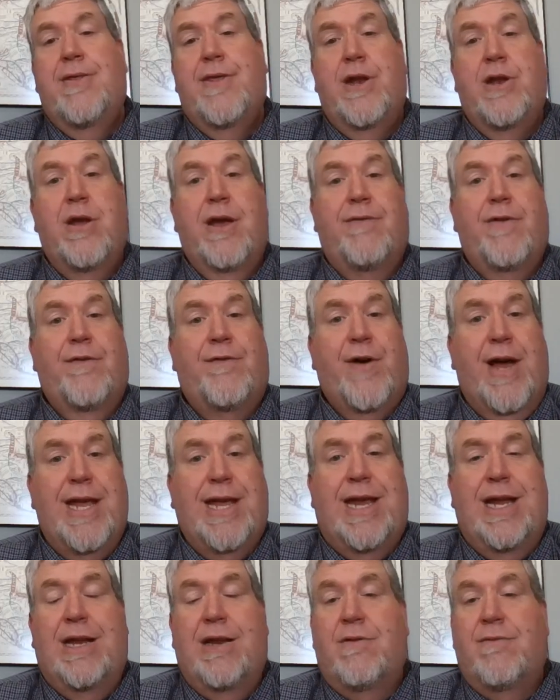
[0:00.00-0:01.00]
Then you have the
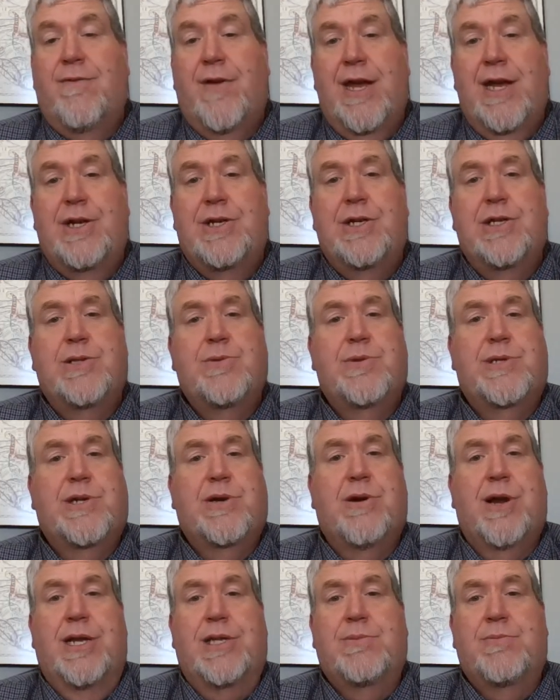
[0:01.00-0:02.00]
Viking invasions, which
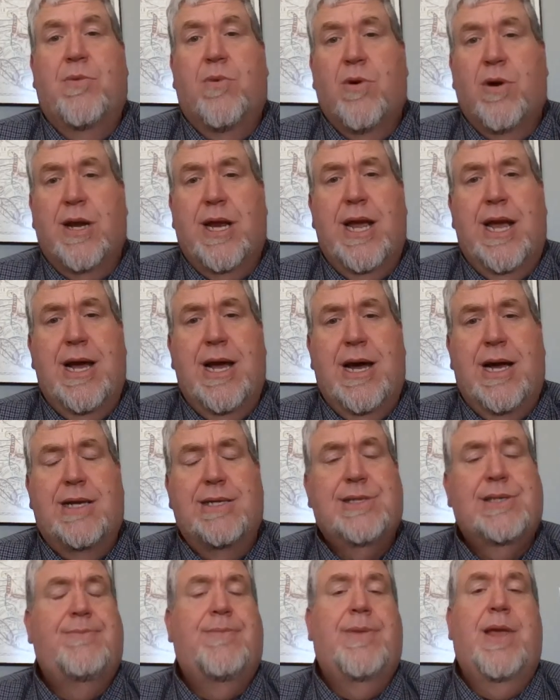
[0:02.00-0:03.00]
creates more
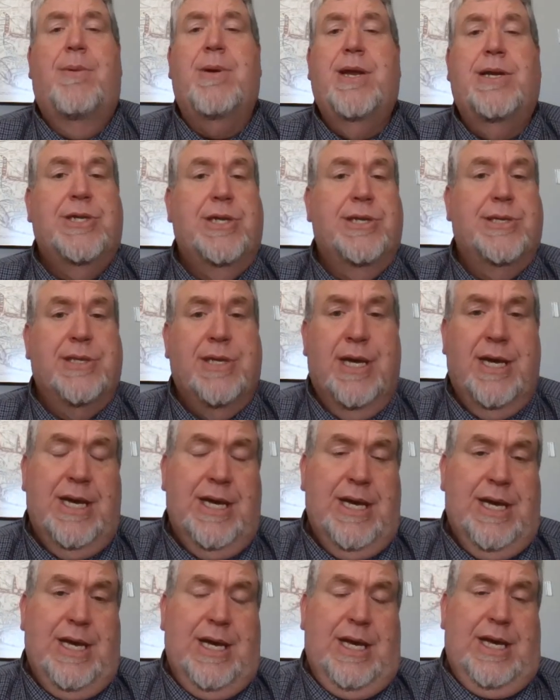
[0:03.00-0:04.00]
chaos. I mean, it's just
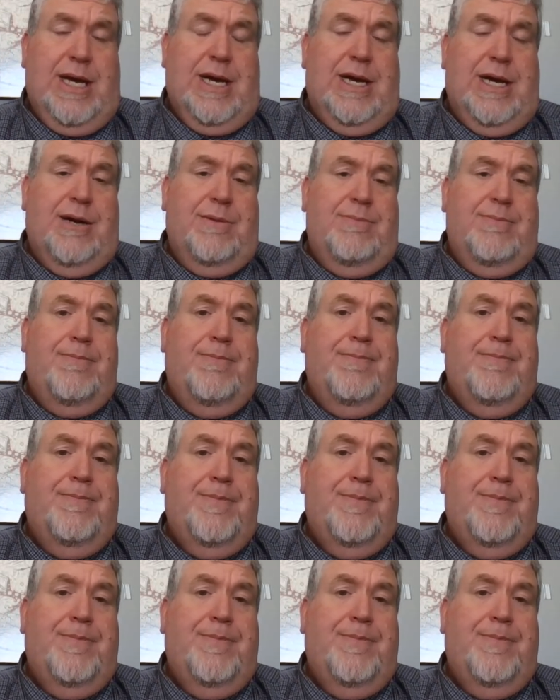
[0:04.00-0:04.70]
uh,